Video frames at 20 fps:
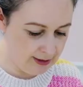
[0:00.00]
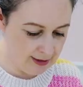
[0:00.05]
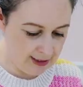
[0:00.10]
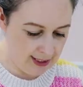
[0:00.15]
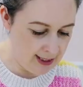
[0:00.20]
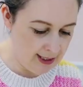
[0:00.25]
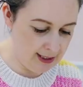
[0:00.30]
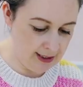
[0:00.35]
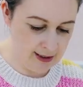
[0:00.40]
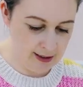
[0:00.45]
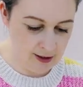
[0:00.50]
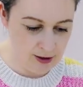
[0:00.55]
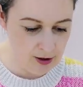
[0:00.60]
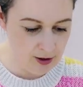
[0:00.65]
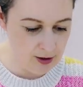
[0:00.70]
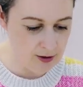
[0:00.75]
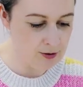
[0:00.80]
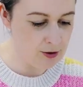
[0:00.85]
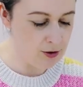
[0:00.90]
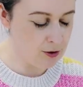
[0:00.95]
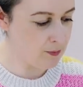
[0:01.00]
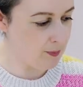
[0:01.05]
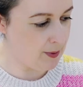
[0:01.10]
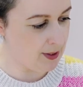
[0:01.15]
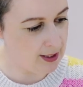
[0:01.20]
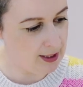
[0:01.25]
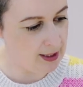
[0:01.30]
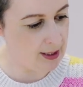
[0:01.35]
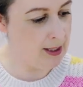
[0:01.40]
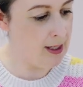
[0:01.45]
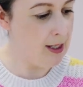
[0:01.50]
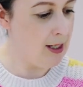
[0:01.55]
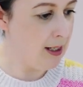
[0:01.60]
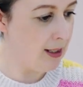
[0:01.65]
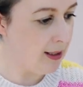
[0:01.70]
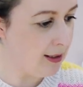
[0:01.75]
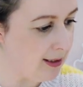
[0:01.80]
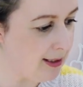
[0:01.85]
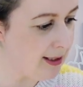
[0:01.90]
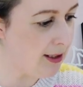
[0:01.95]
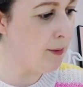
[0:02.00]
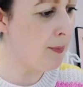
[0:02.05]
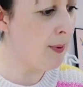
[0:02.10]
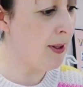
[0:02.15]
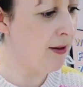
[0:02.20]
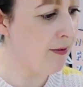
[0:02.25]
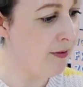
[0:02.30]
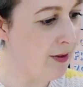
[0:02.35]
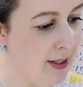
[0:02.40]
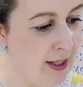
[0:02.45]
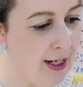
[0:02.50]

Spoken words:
Yeah, it's all just been a little bit of a